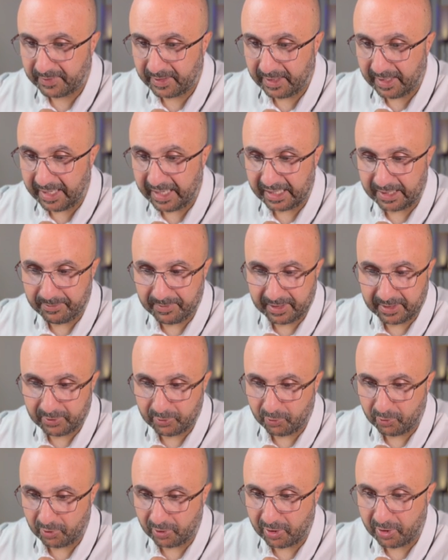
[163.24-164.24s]
element
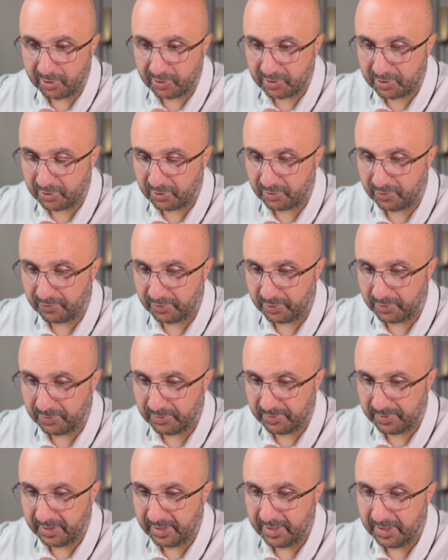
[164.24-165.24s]
or console view.
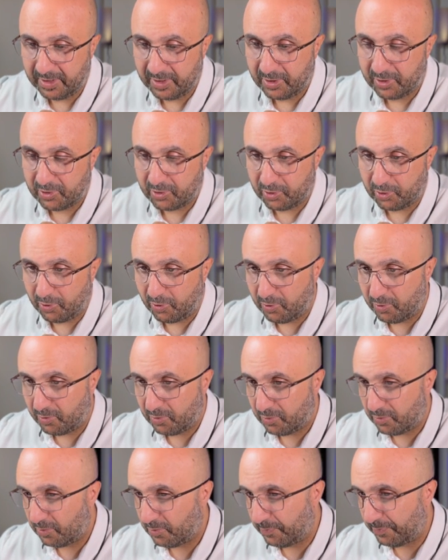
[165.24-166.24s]
So
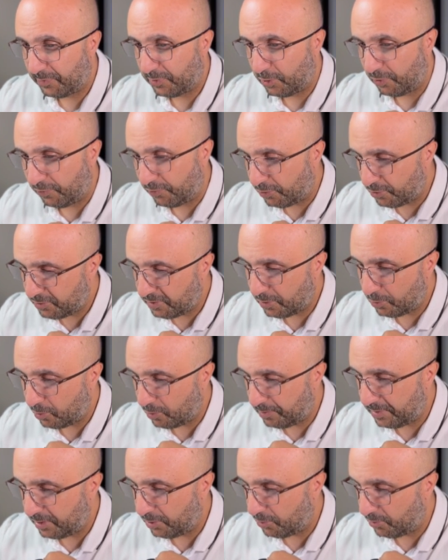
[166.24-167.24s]
the first thing we'll
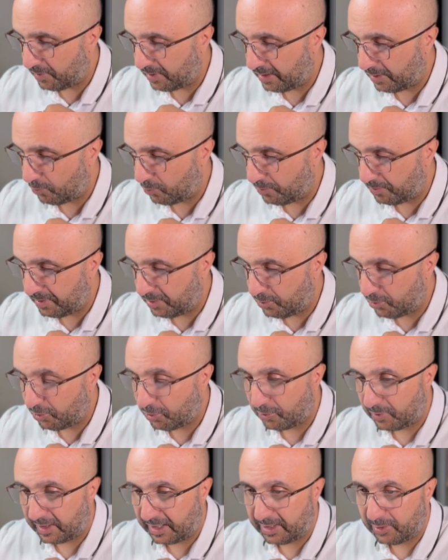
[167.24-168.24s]
be doing will be to
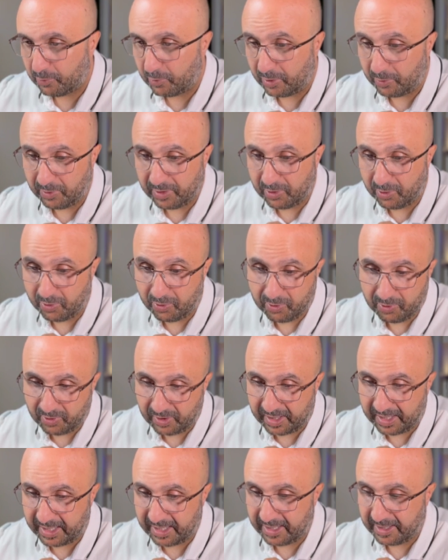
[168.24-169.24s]
create what we call
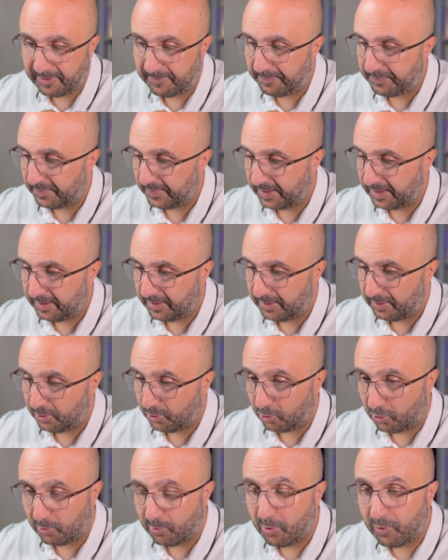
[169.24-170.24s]
a
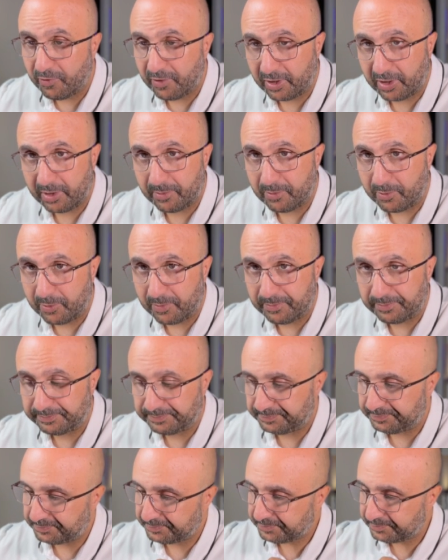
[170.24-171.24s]
global variable.
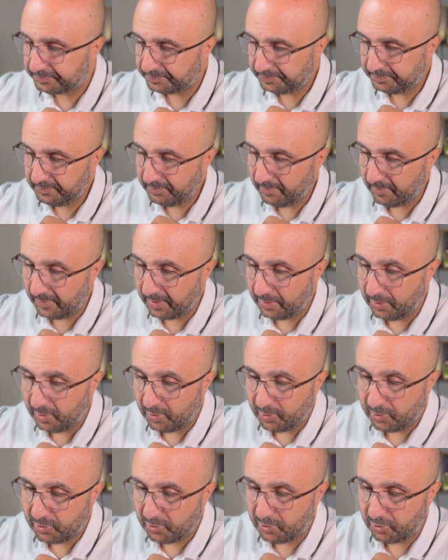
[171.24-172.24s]

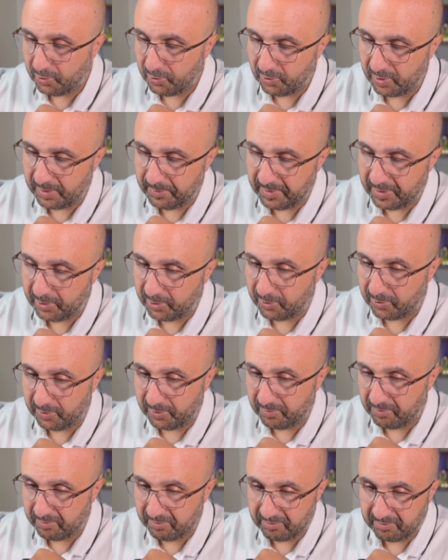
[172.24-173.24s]
So let me call,